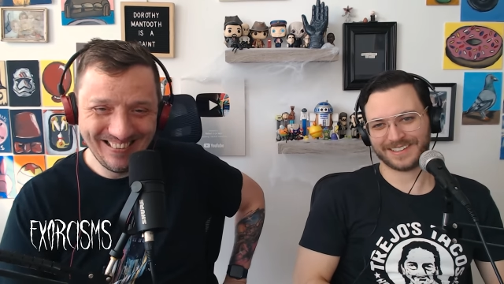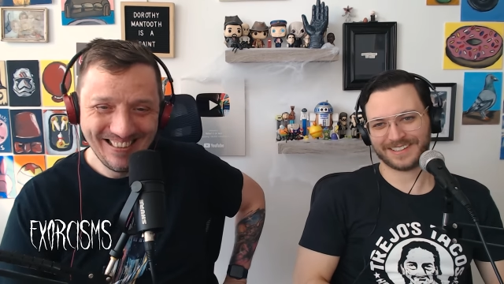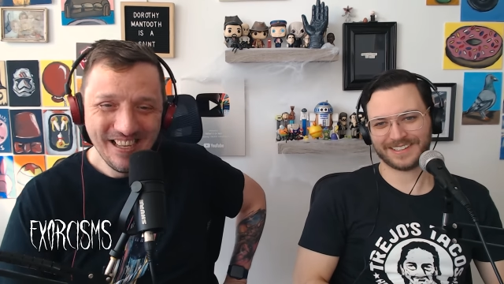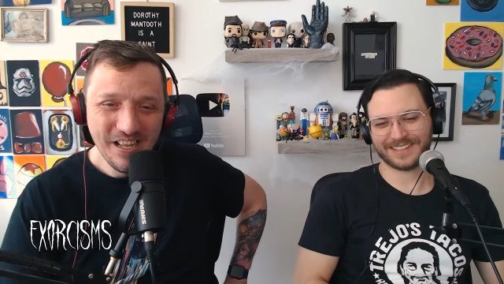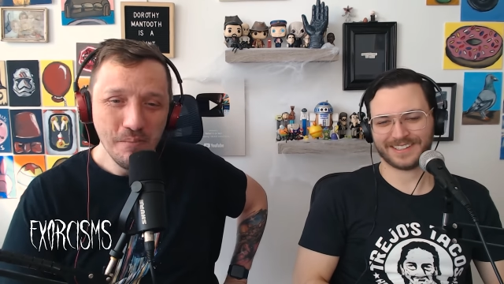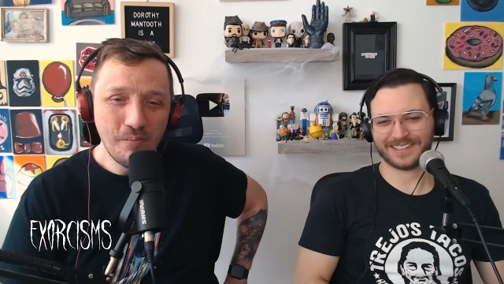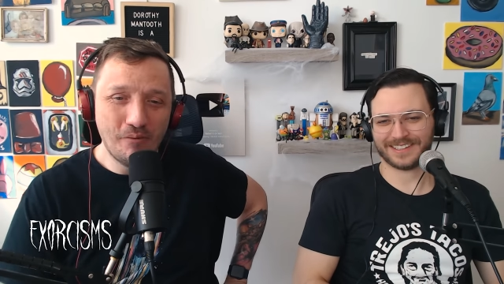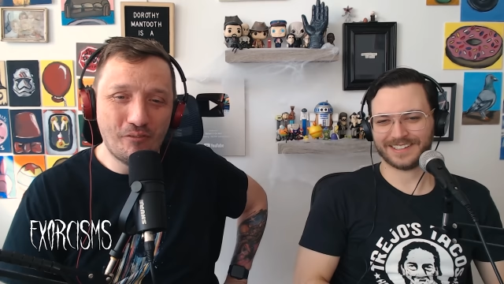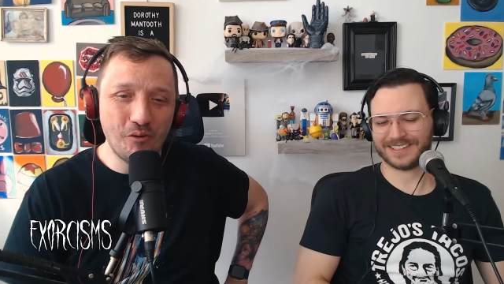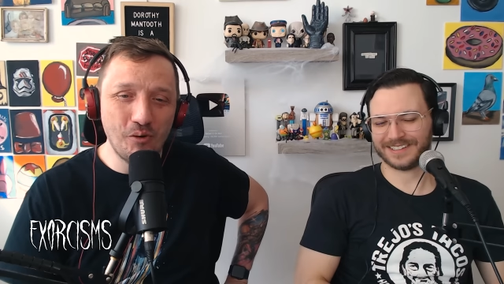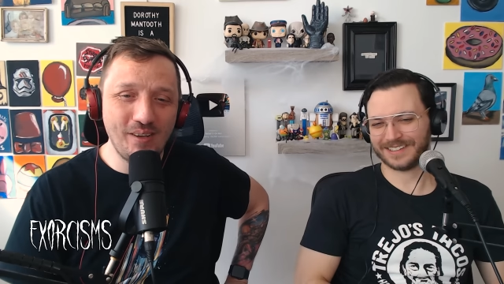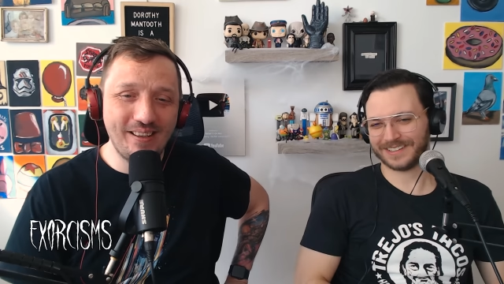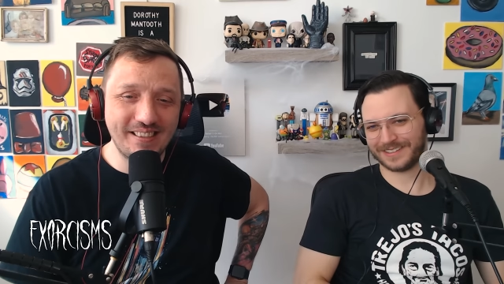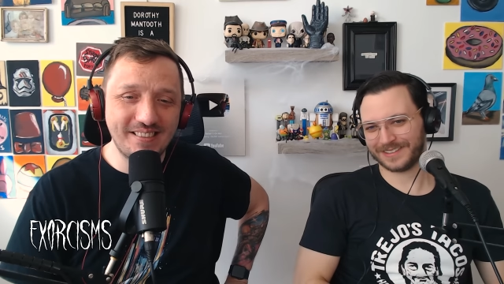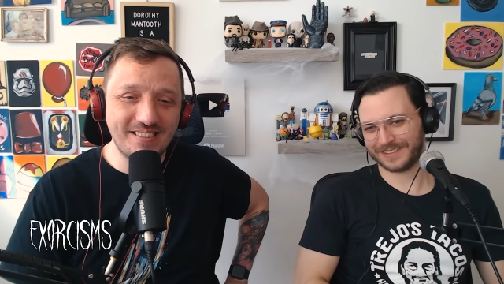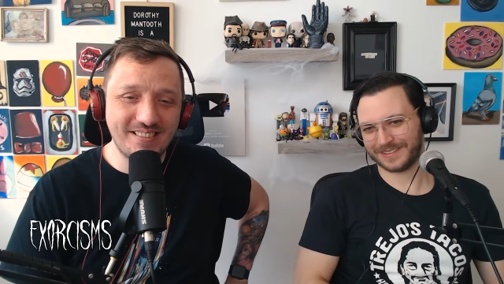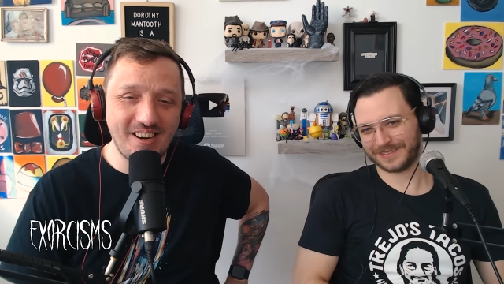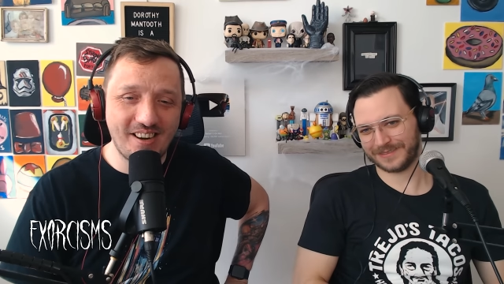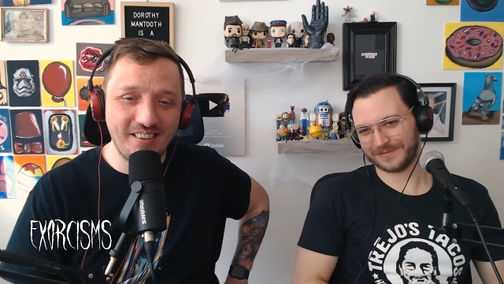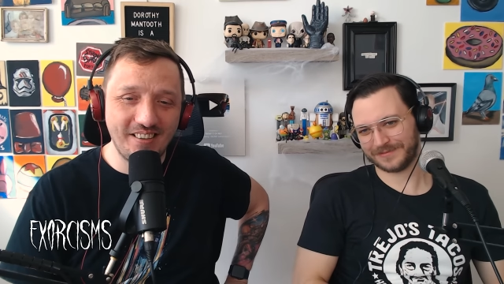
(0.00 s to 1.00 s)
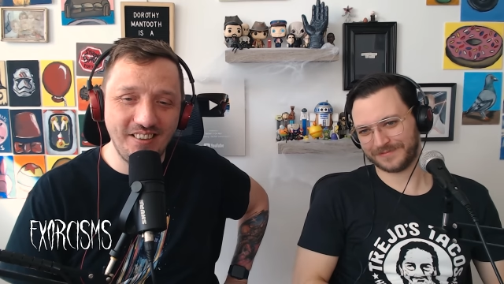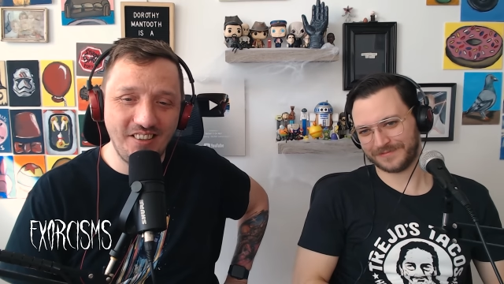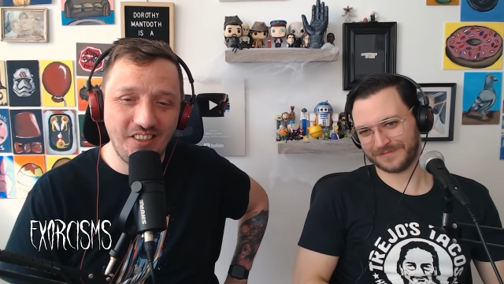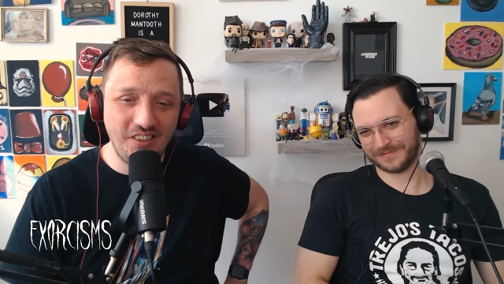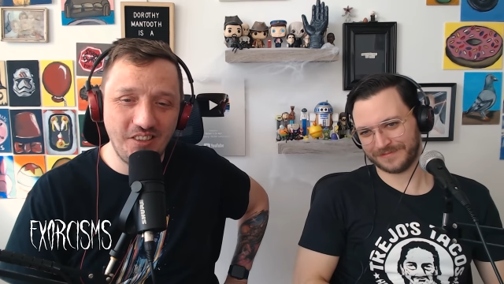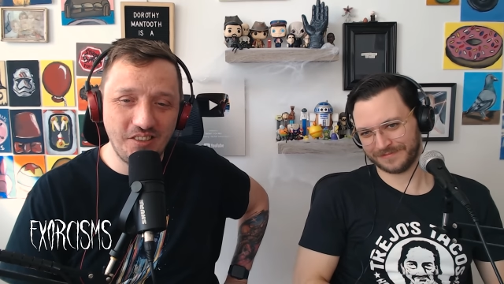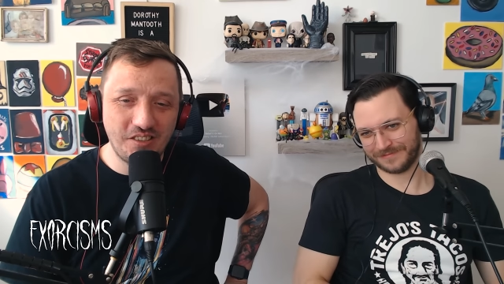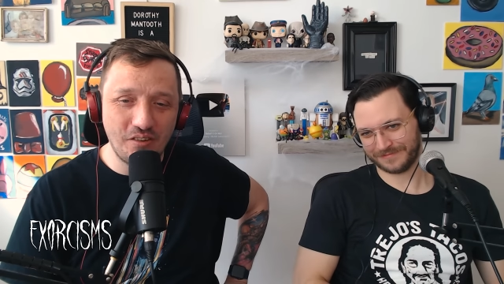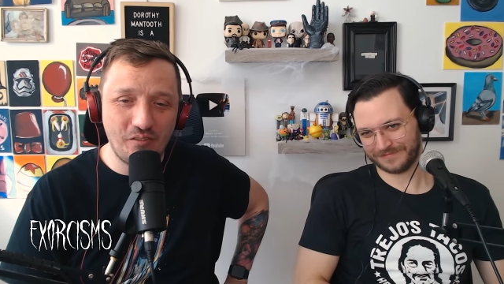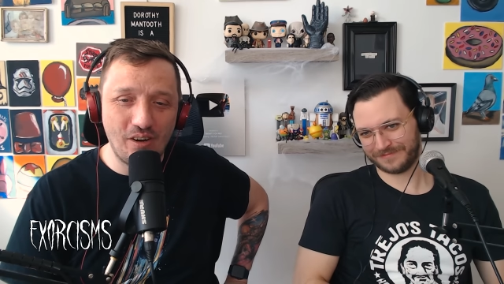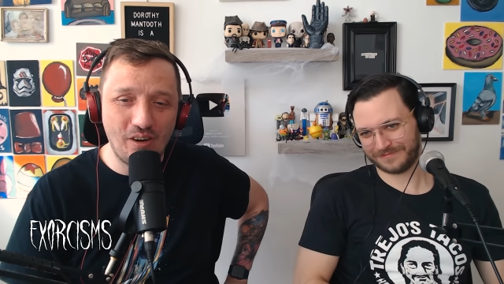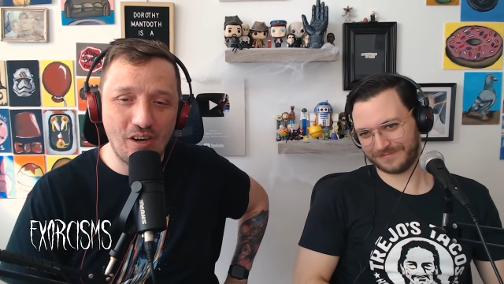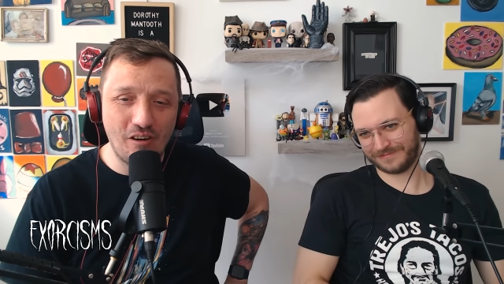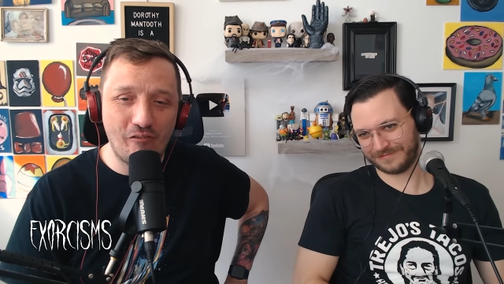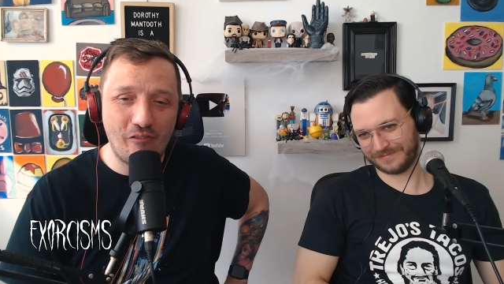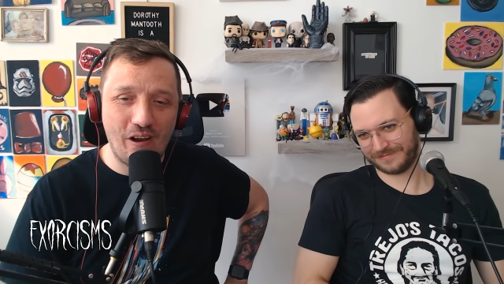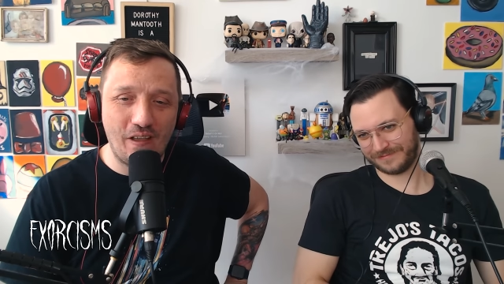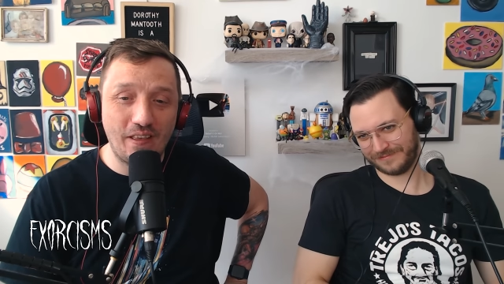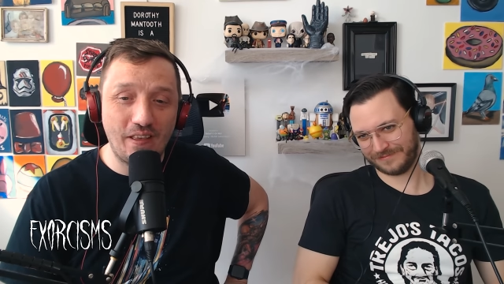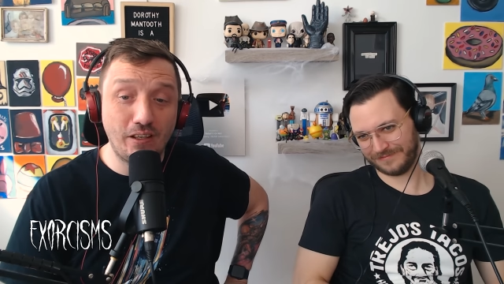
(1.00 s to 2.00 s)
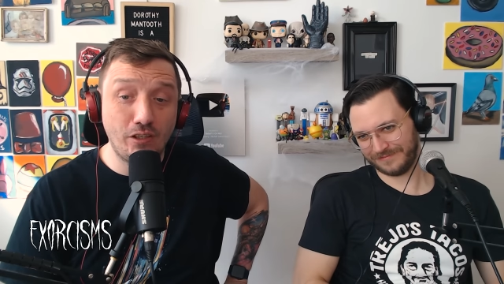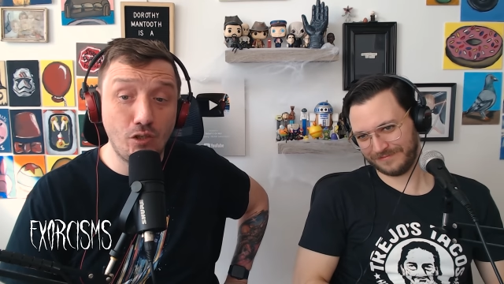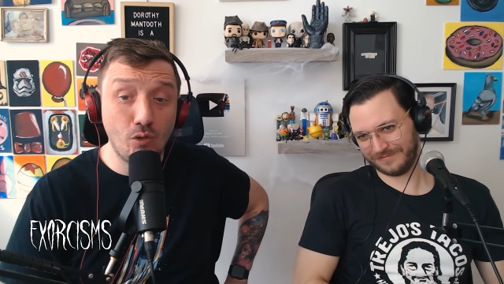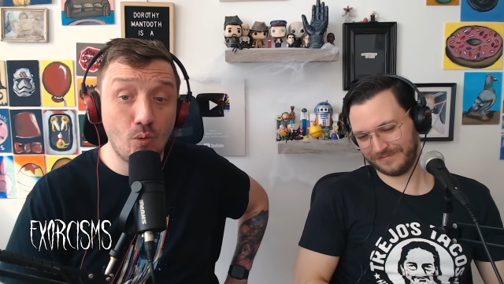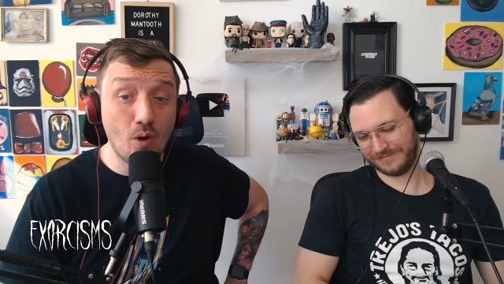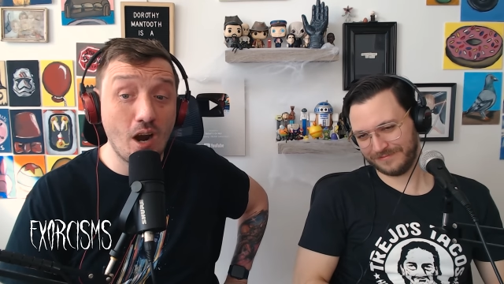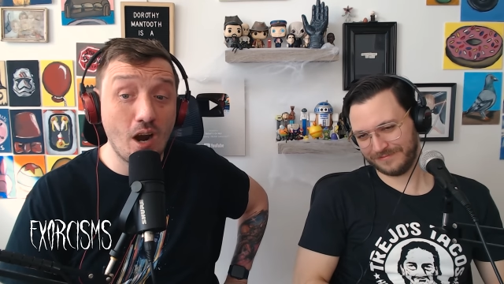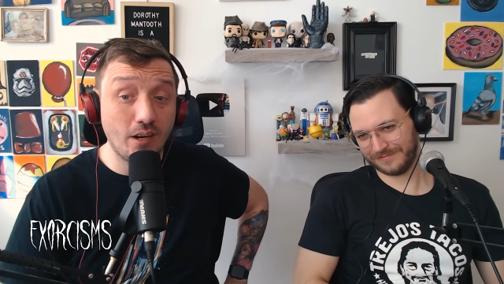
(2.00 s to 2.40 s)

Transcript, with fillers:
Speaker 1: Before you get started, you need to verify that you are